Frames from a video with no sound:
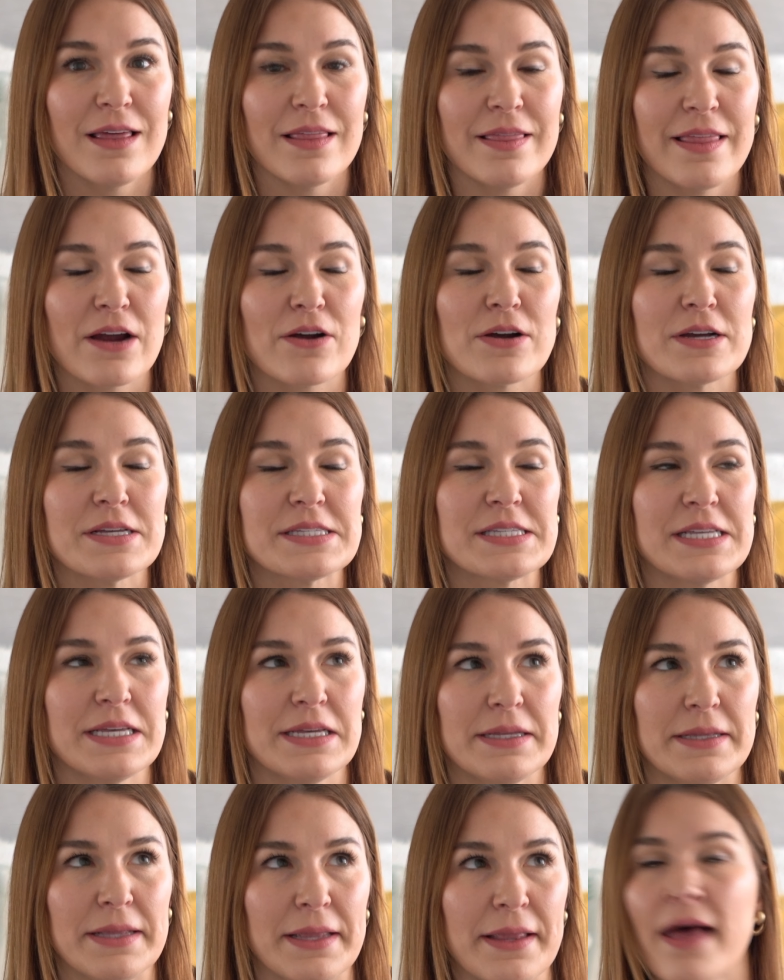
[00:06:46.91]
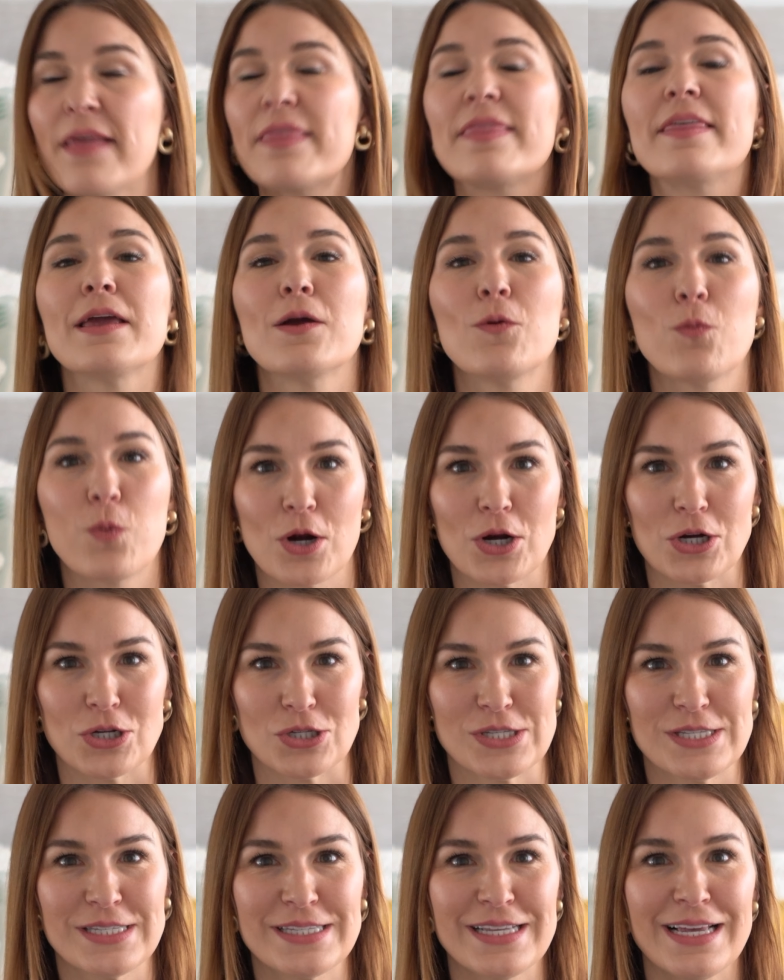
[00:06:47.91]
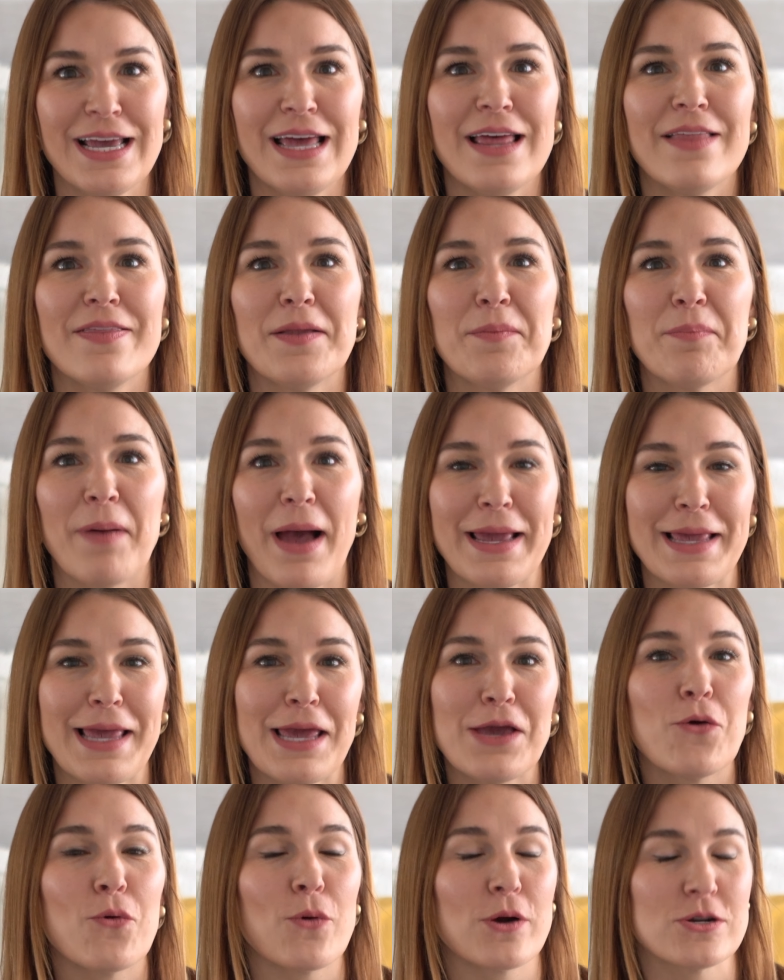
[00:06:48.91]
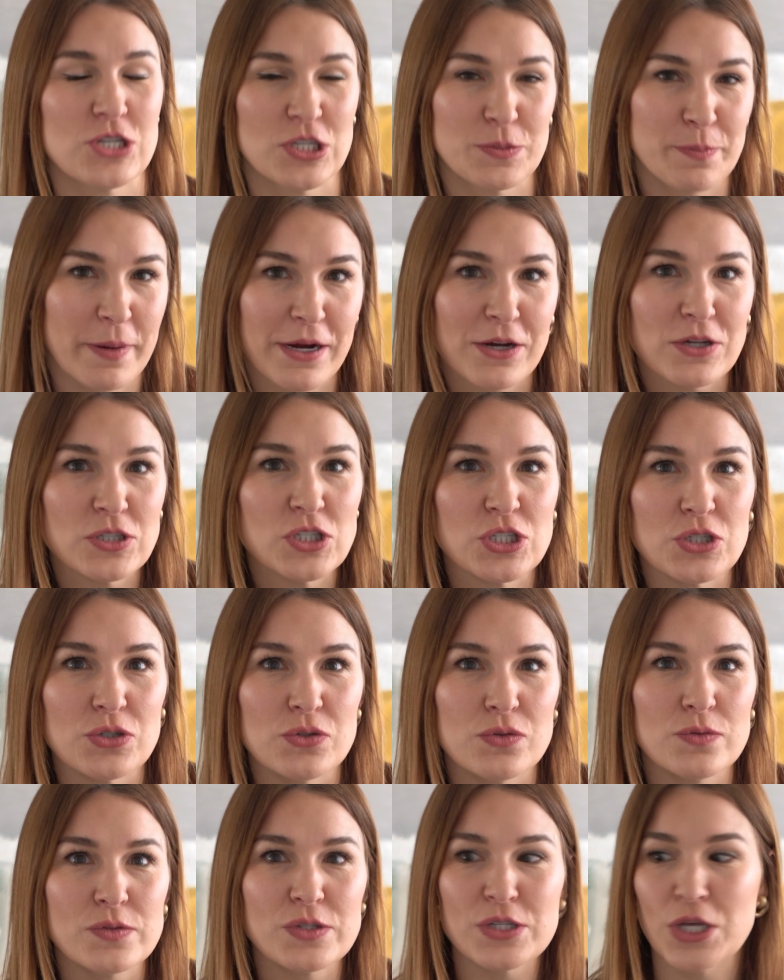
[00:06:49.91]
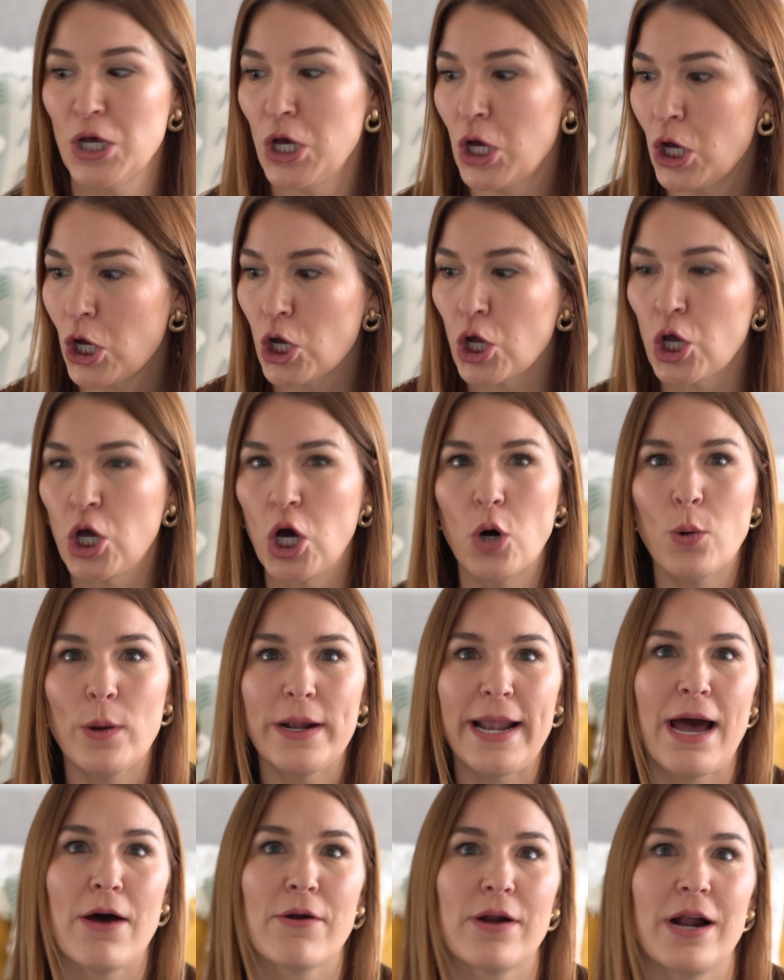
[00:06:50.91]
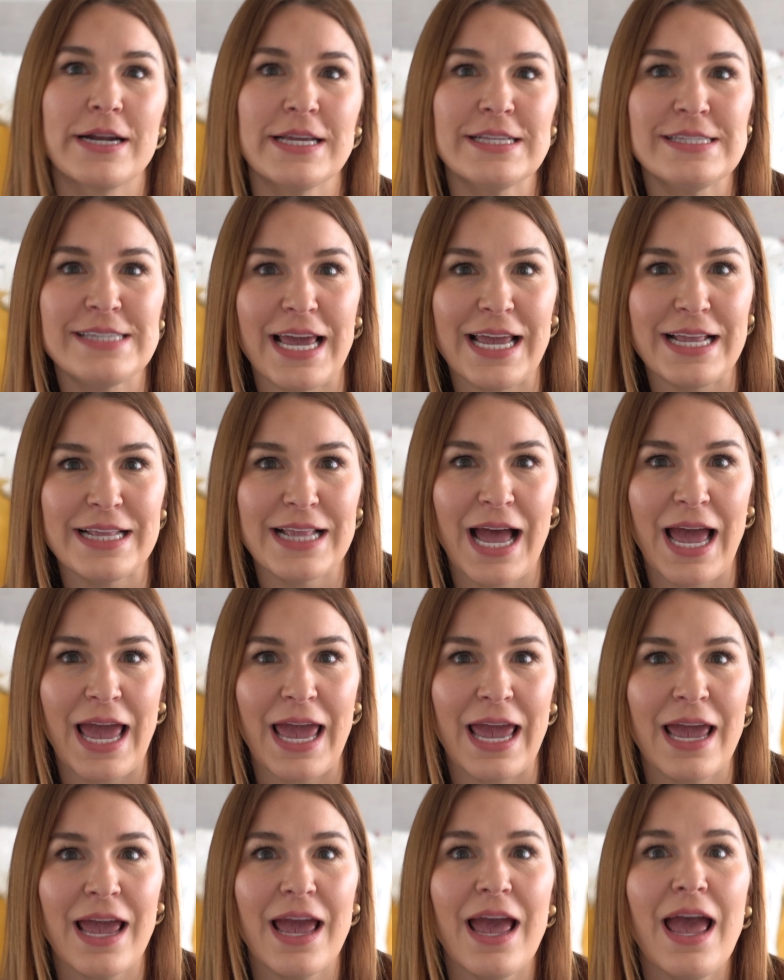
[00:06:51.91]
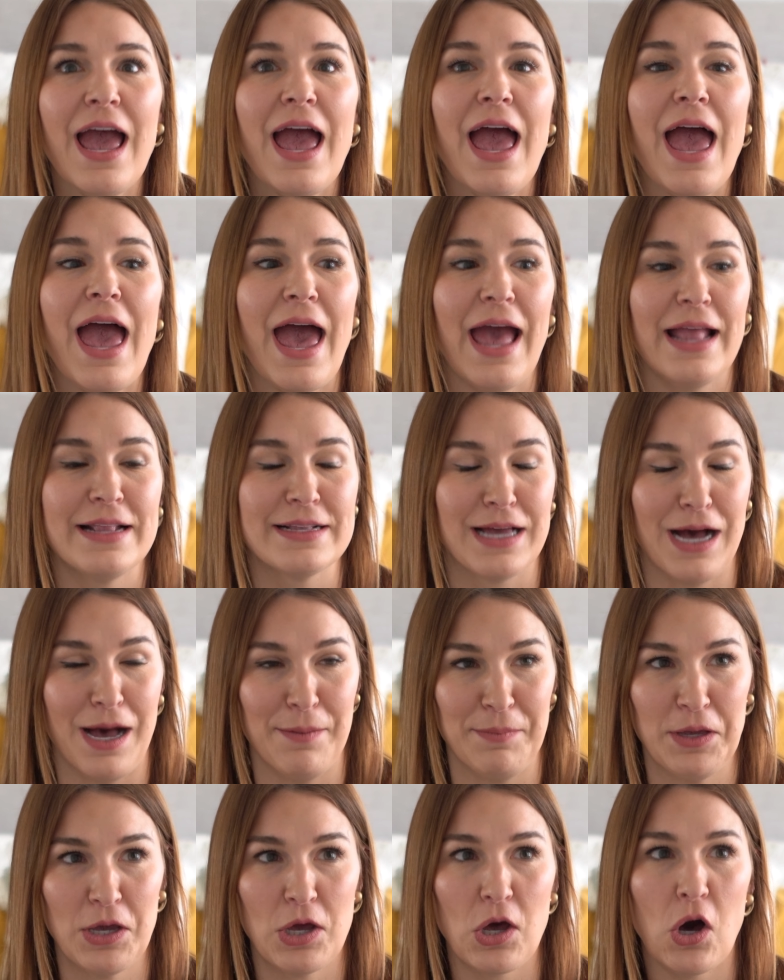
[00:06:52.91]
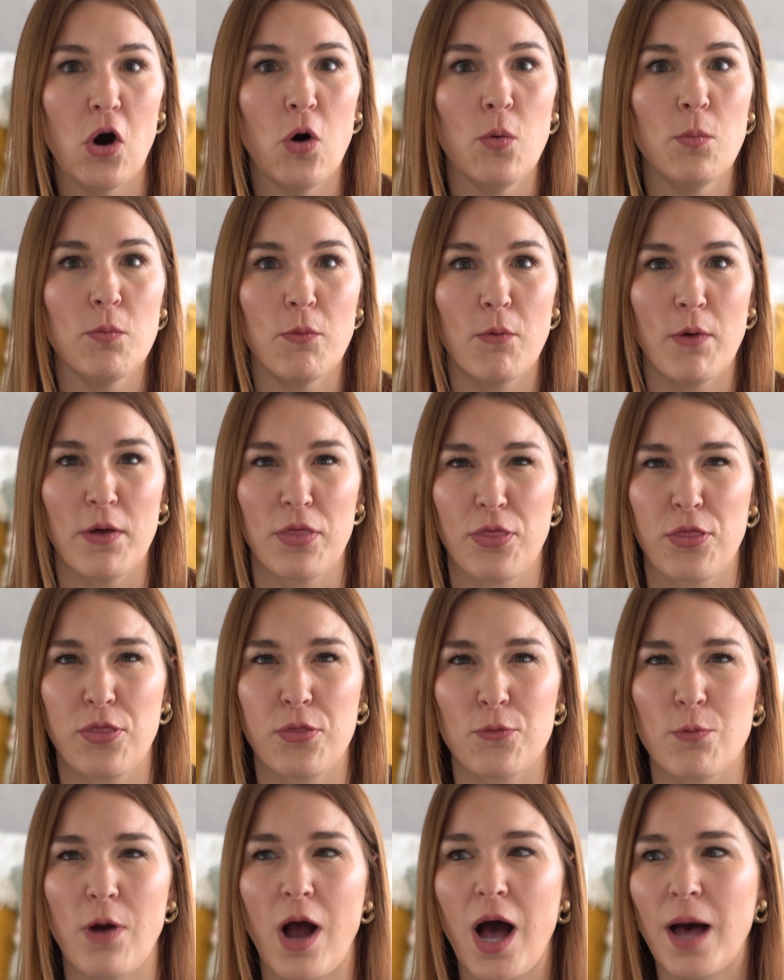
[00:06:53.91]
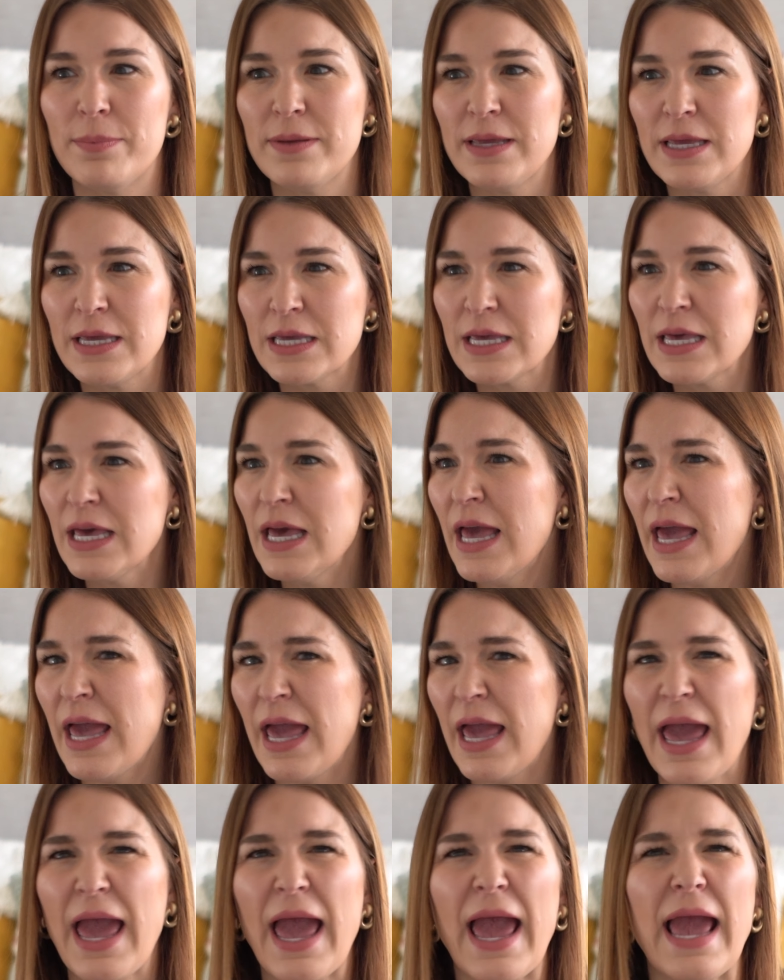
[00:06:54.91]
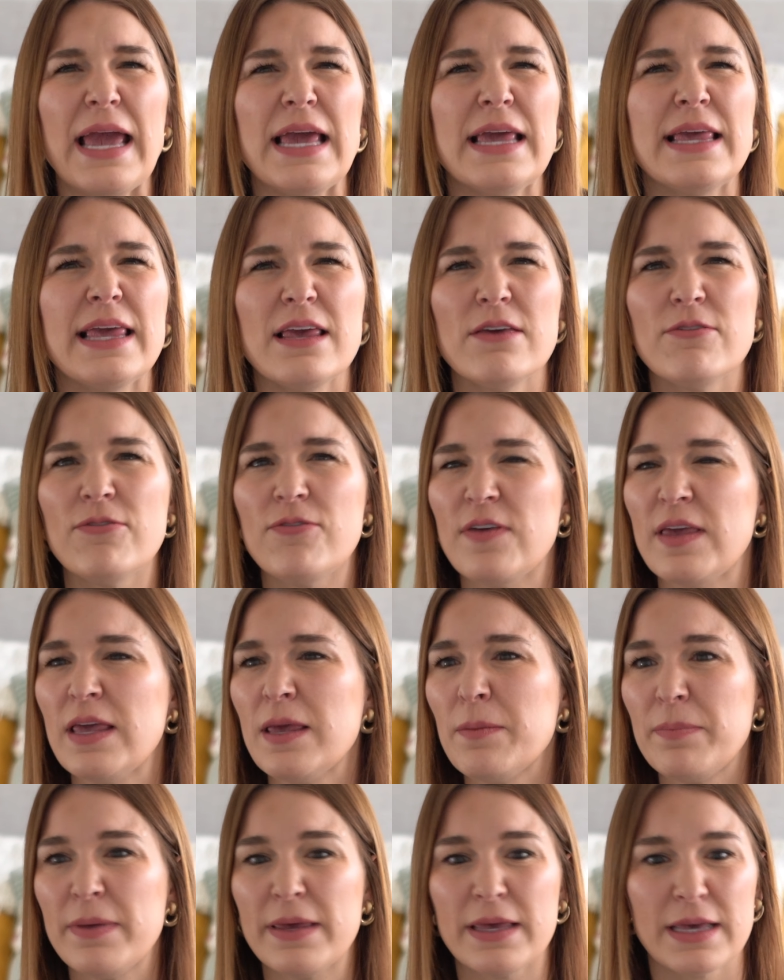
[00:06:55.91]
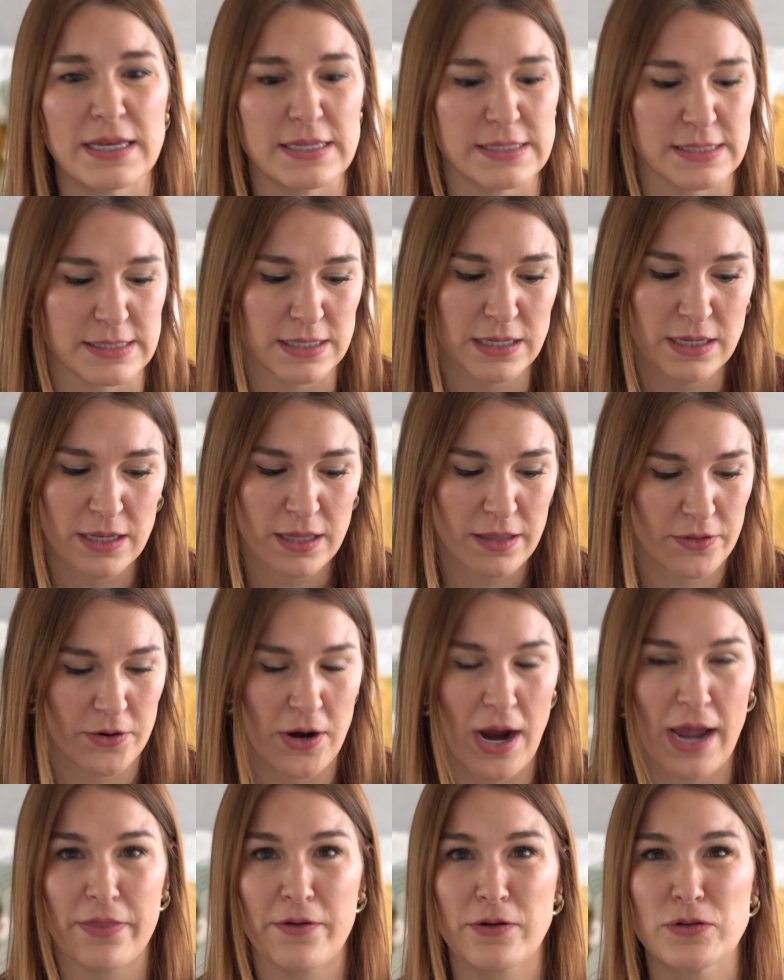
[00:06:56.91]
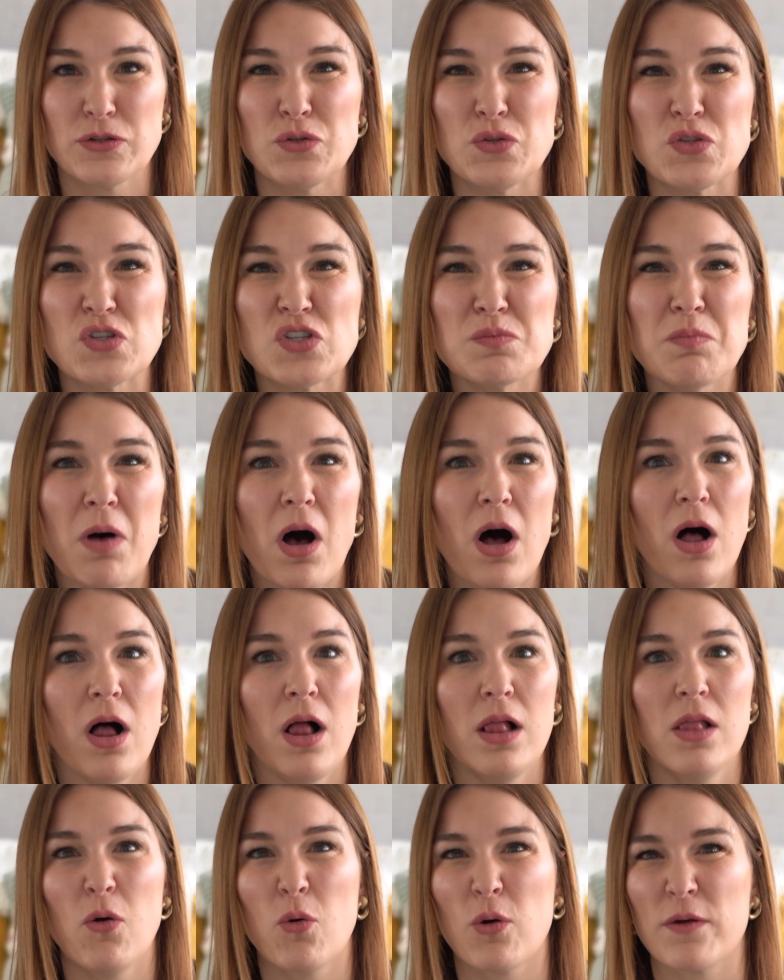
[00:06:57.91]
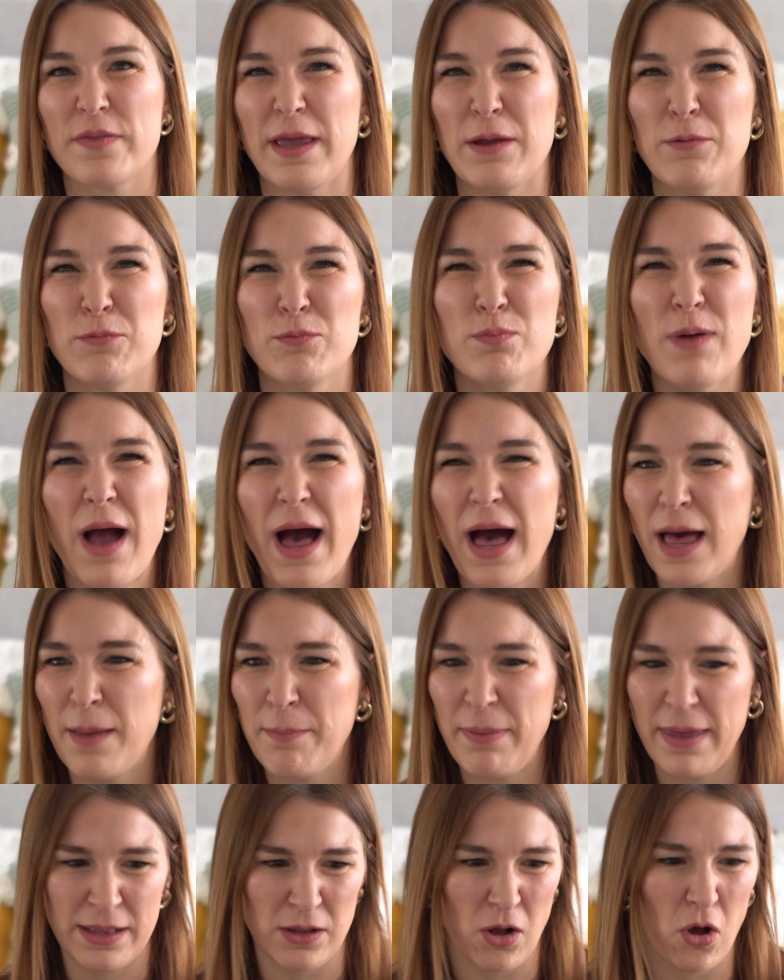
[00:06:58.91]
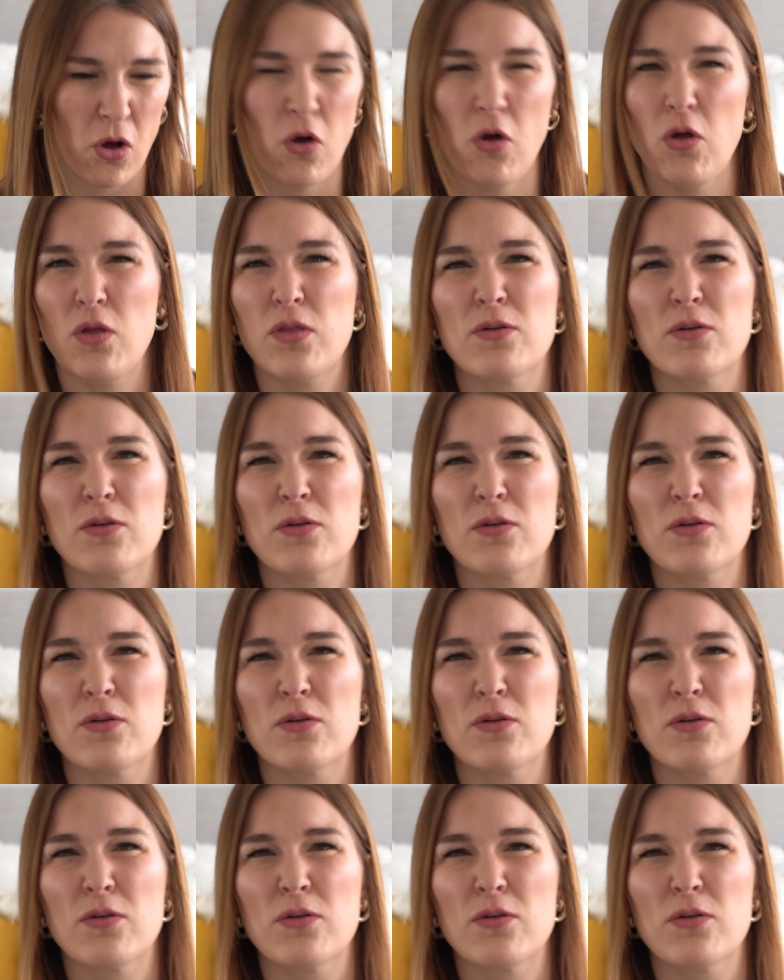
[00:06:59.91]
There is nothing worse than buying a gorgeous pair of shoes, going out on a date night, and coming home with throbbing, achy feet because they're either too small or they rub in all